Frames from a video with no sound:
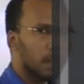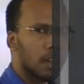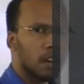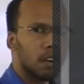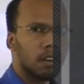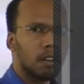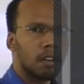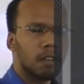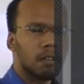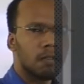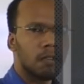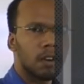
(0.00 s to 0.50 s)

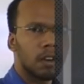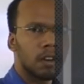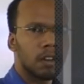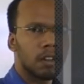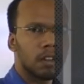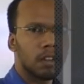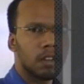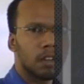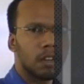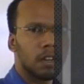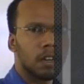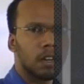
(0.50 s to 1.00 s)
are
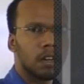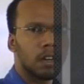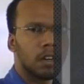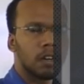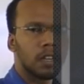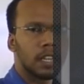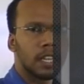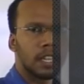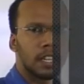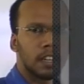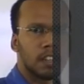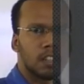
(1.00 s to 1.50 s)

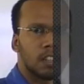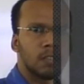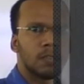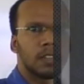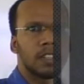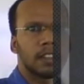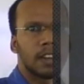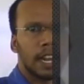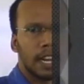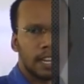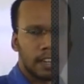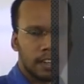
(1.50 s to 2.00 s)
increased
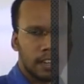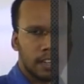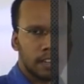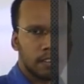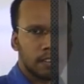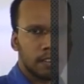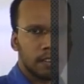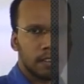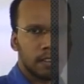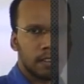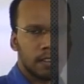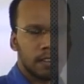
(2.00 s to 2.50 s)
with nitrates.
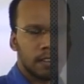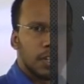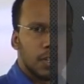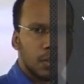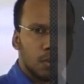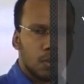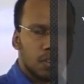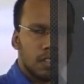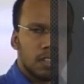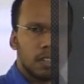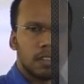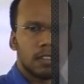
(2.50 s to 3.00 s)

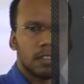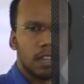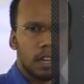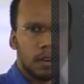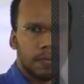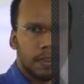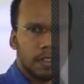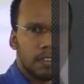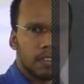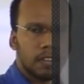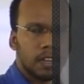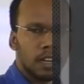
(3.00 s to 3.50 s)
Due to the
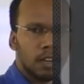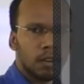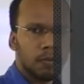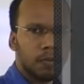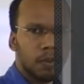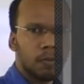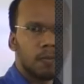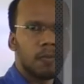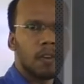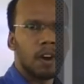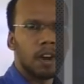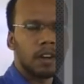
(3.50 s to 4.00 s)
surface runoff
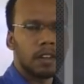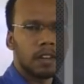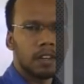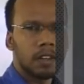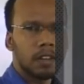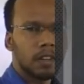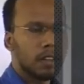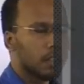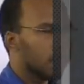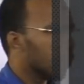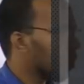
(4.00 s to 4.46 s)
of water,